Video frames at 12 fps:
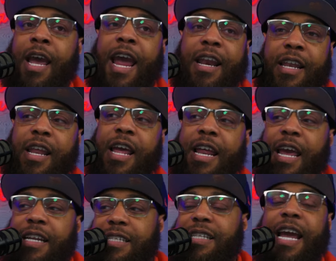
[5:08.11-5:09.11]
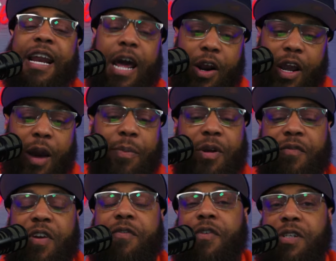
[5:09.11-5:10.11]
And it's laid out a couple of
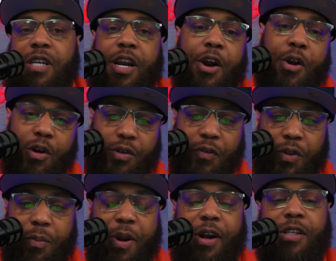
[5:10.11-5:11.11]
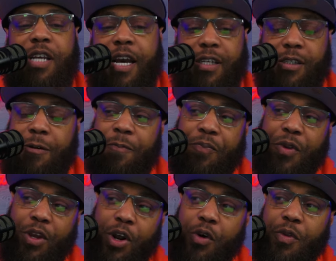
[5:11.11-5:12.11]
different scenarios for the Bears. Yes,
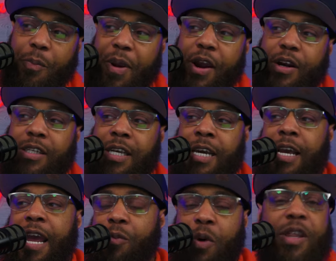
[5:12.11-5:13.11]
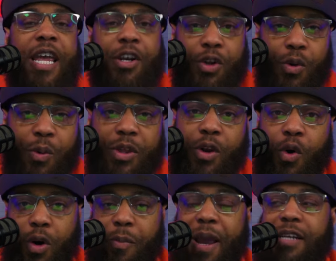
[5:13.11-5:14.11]
you know, the Bears and what they do with the
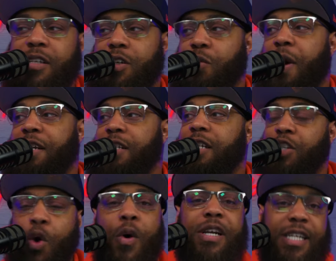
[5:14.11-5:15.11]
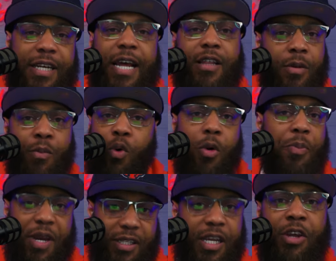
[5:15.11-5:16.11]
quarterback situation is going to net them more
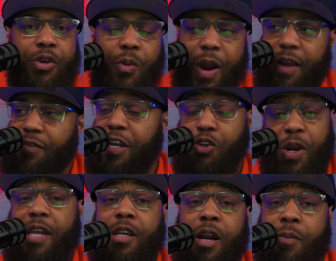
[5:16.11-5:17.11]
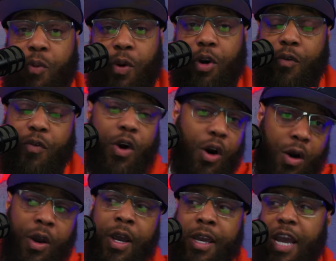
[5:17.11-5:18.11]
picks either way. If they trade the number one
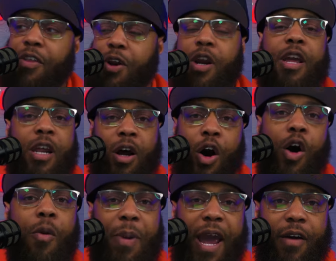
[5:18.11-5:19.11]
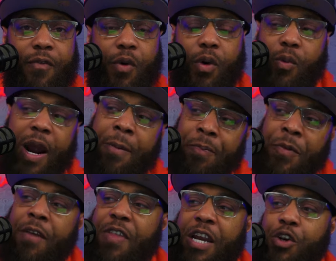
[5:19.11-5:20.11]
overall, yeah, they're going to get a haul back for it, right?
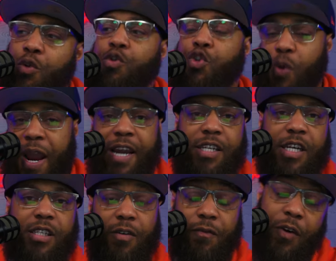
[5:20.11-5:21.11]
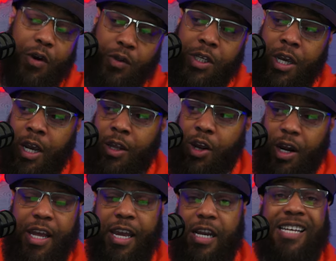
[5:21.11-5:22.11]
If they do trade Justin Fields, they're going
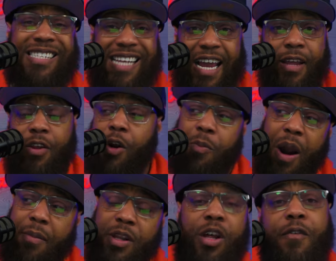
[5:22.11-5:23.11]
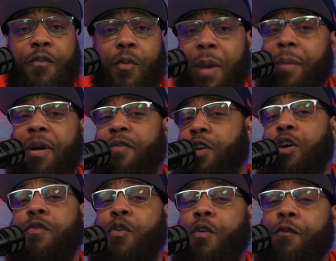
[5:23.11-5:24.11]
to get a second. They're going to probably look for, maybe even
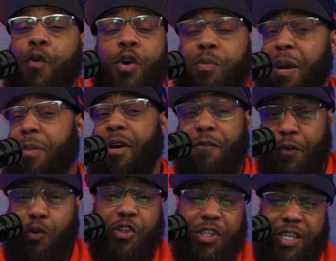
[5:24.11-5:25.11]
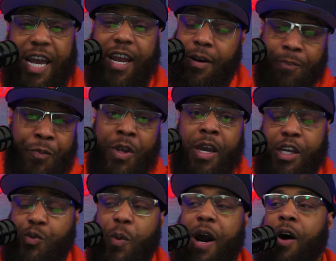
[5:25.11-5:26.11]
look for a fourth, maybe a future second
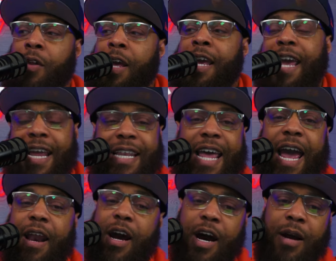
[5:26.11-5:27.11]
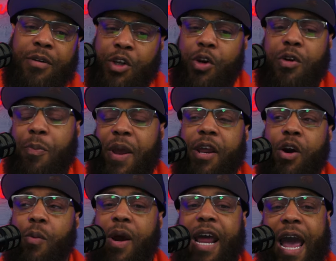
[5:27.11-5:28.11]
as well in that, you know, depending
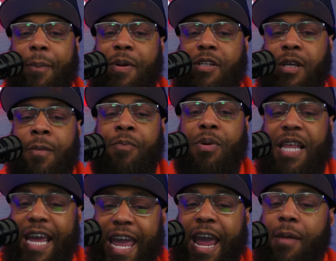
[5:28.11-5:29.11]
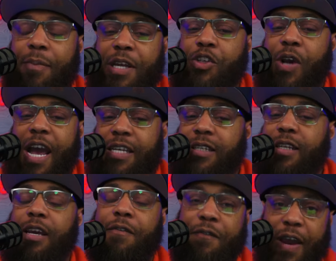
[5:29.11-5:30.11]
on what happens. But they can be
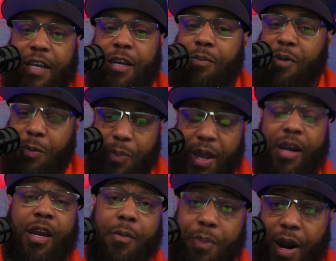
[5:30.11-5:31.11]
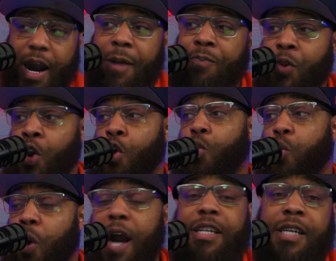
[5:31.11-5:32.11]
drastically affected depending upon
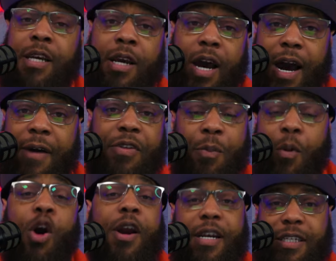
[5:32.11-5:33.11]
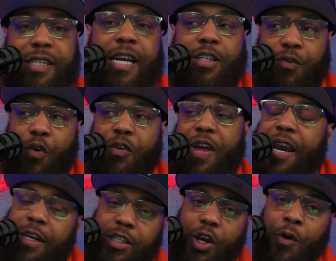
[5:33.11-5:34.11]
what the market sets for that.
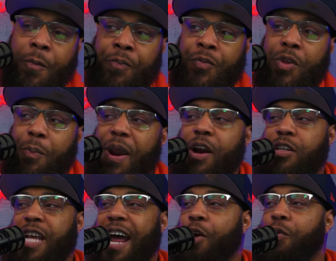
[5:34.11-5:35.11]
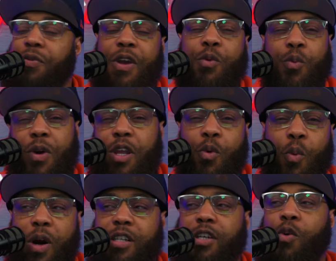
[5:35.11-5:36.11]
And so the Bears, I don't think, really
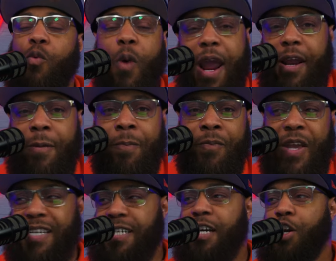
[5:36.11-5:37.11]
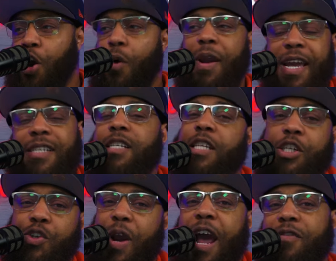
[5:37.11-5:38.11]
want to wait until going into the
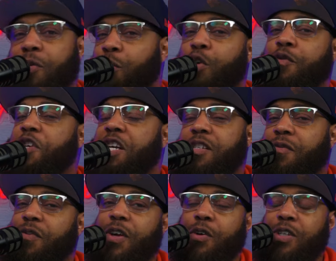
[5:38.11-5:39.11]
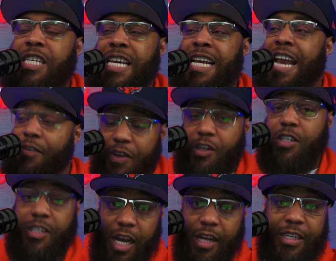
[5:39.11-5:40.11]
draft to move Justin Fields. Now,
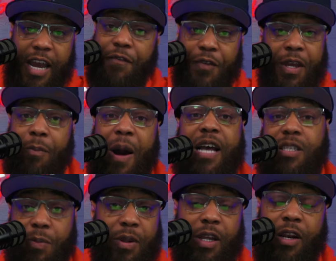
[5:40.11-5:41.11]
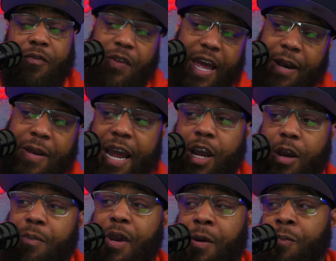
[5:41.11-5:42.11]
there's definitely a possibility for that, and that
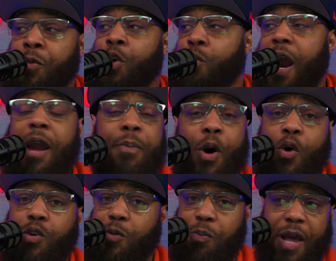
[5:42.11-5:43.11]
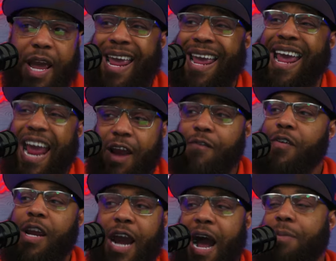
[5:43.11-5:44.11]
could be Ryan Poles playing
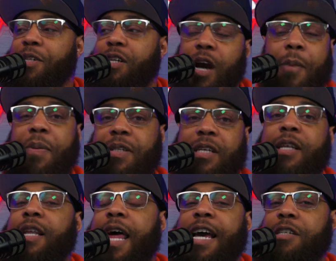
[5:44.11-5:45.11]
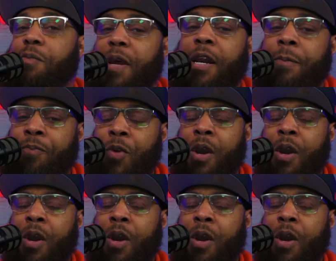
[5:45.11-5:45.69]
every option up until the last minute.